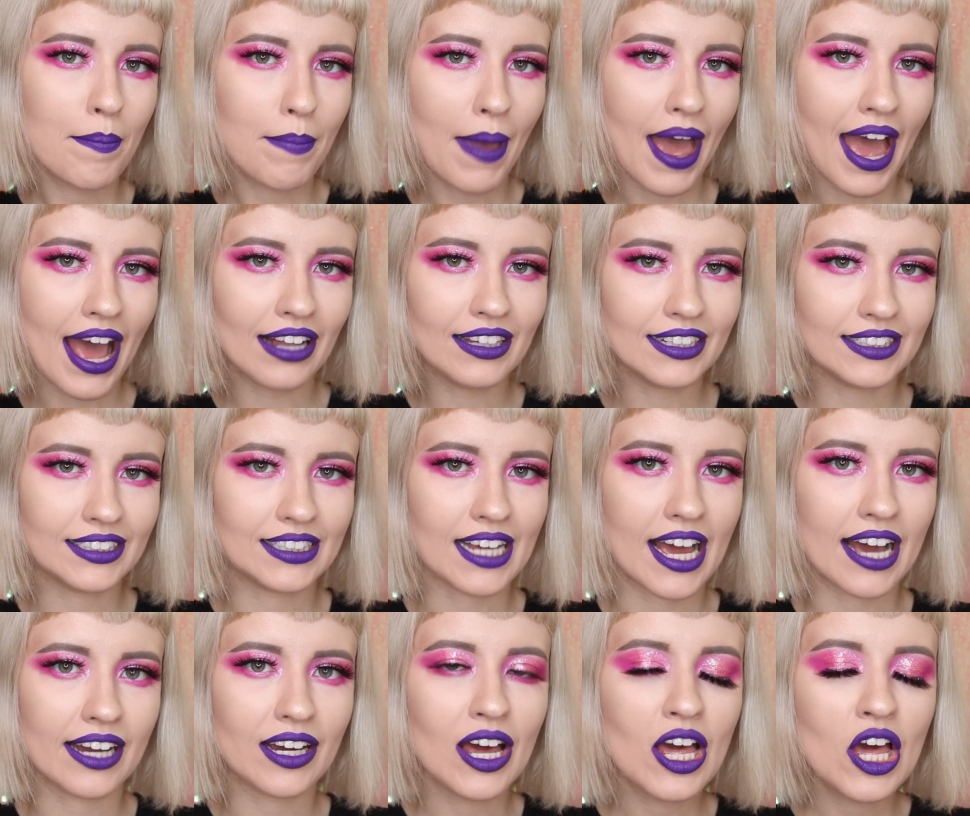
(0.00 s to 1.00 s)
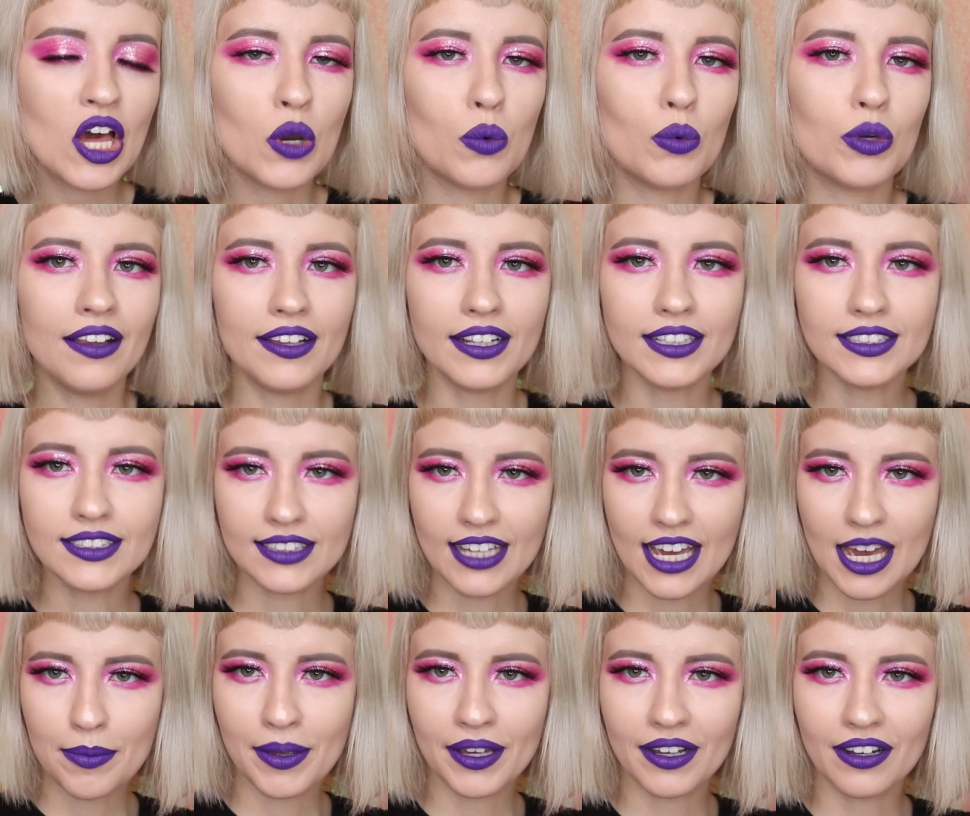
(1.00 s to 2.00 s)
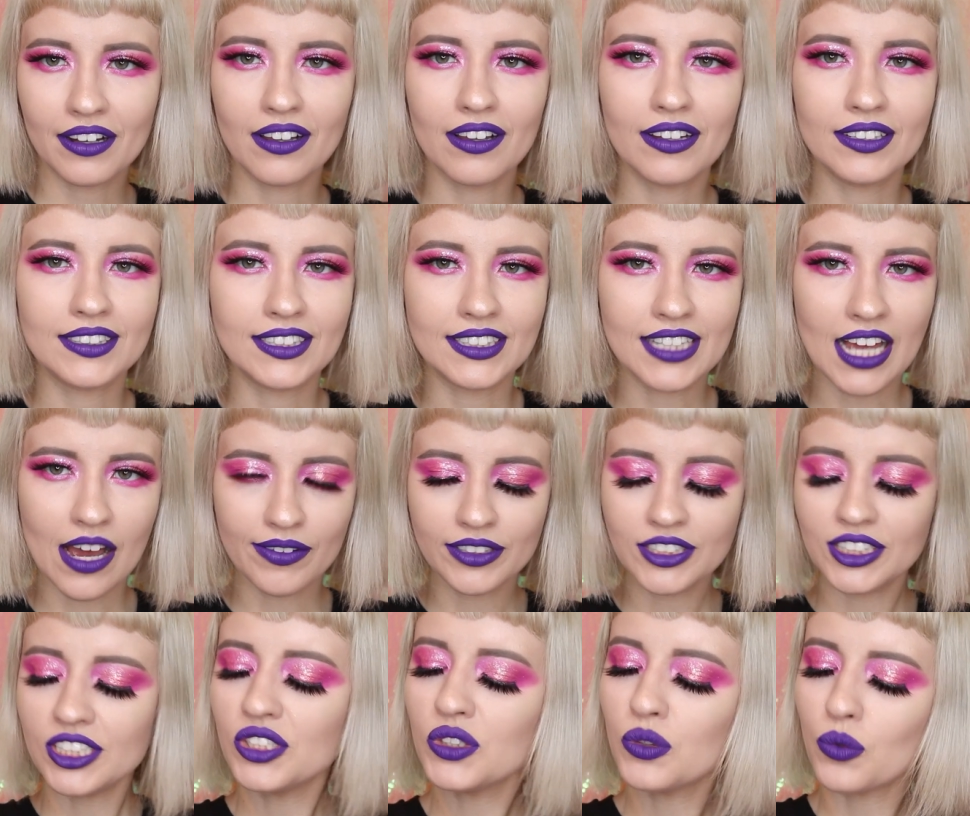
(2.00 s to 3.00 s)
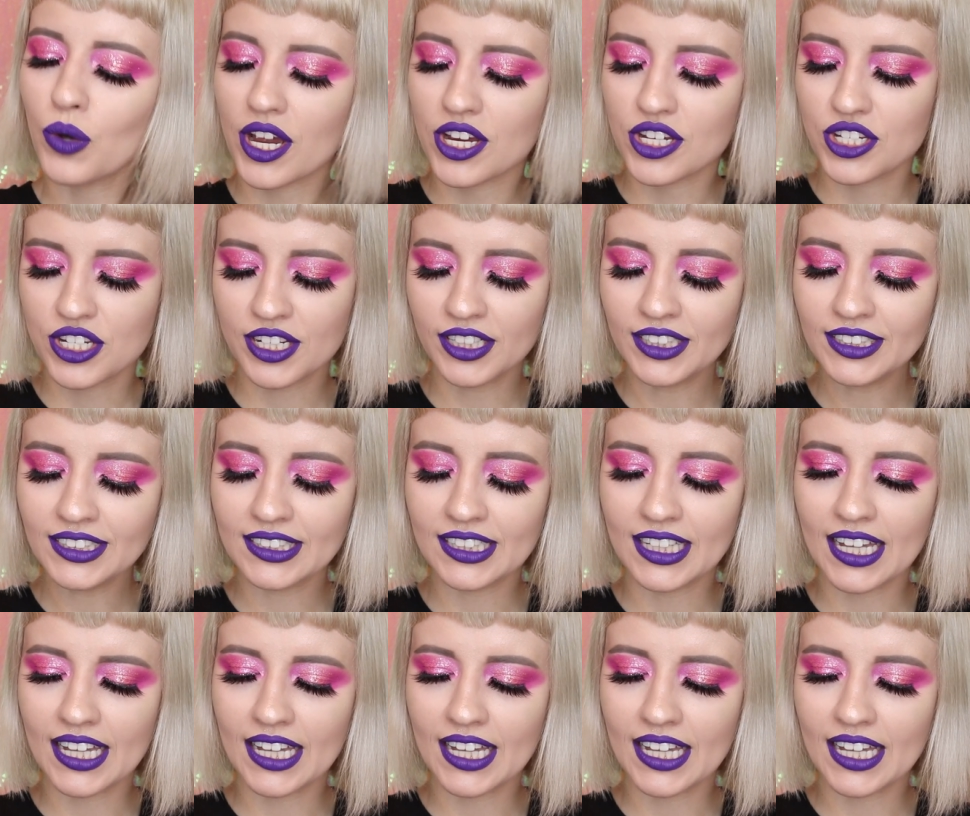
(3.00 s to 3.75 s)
Palette Talk. This game includes 17 questions